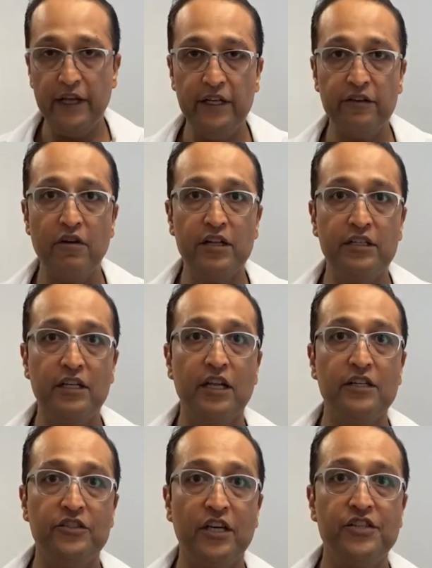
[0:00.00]
intra-articular
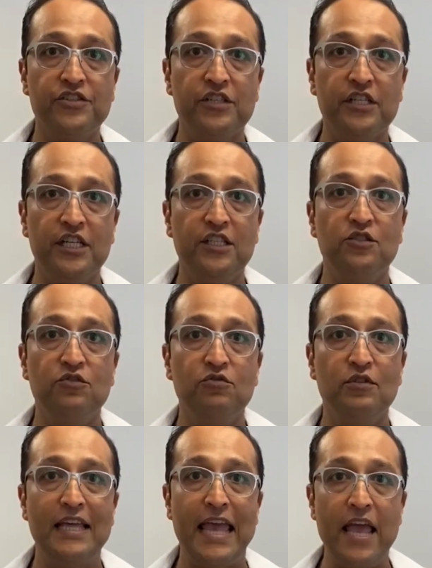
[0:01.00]
injection
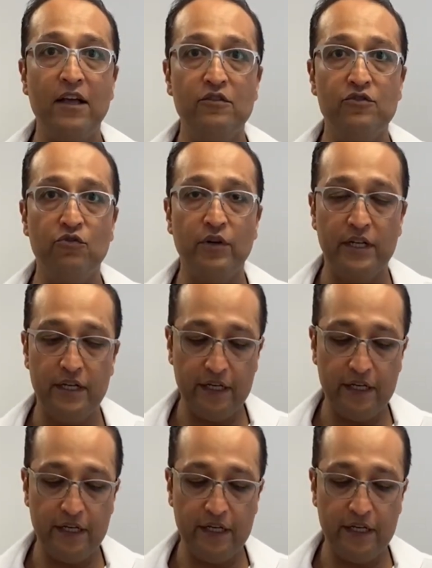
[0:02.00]
into the ankle joint.